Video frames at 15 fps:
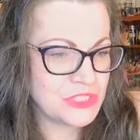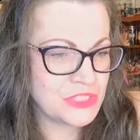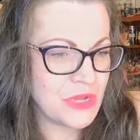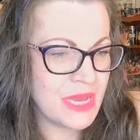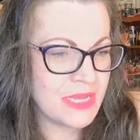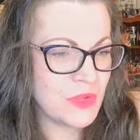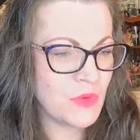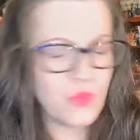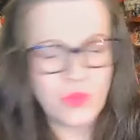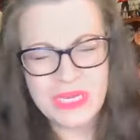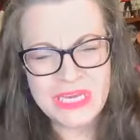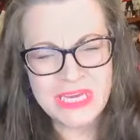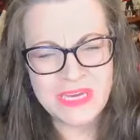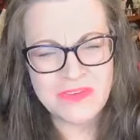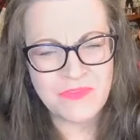Trying to
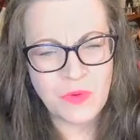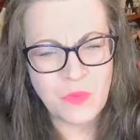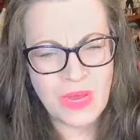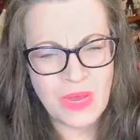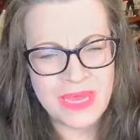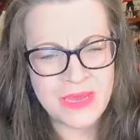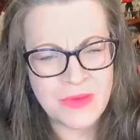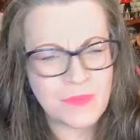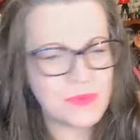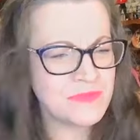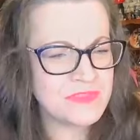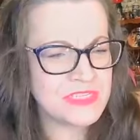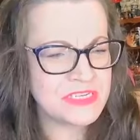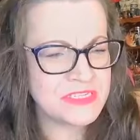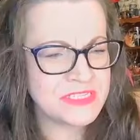weave a web
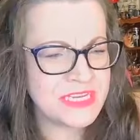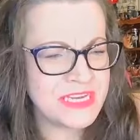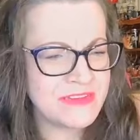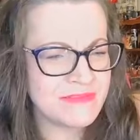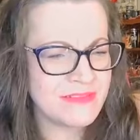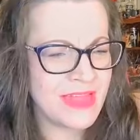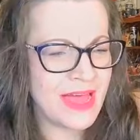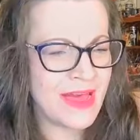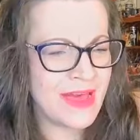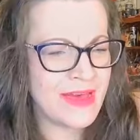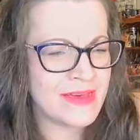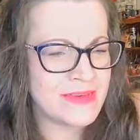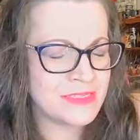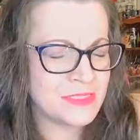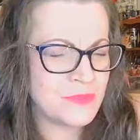of complete
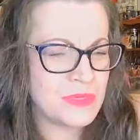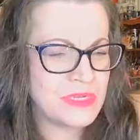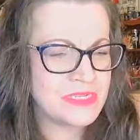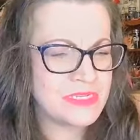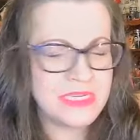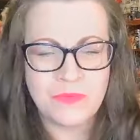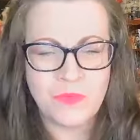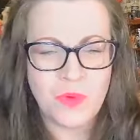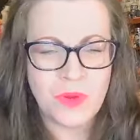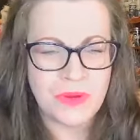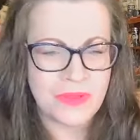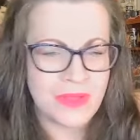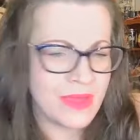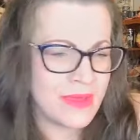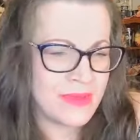lies, but it didn't work.